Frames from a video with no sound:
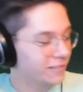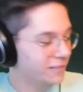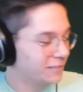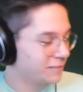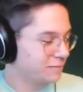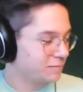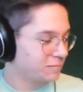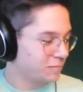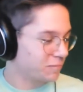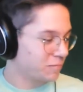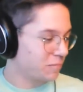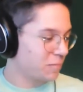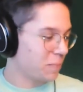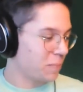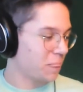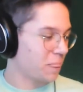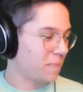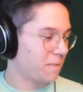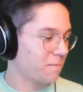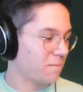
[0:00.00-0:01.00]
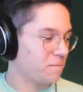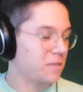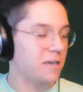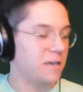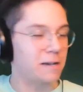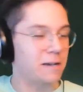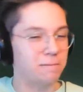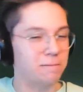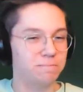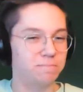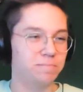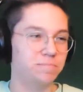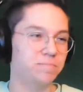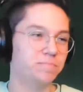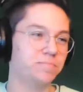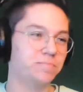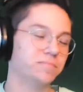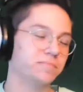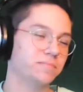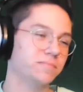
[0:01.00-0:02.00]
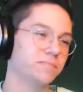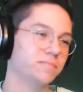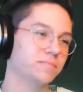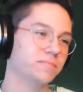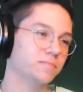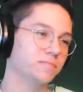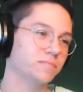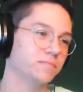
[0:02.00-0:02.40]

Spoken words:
Yeah. So the I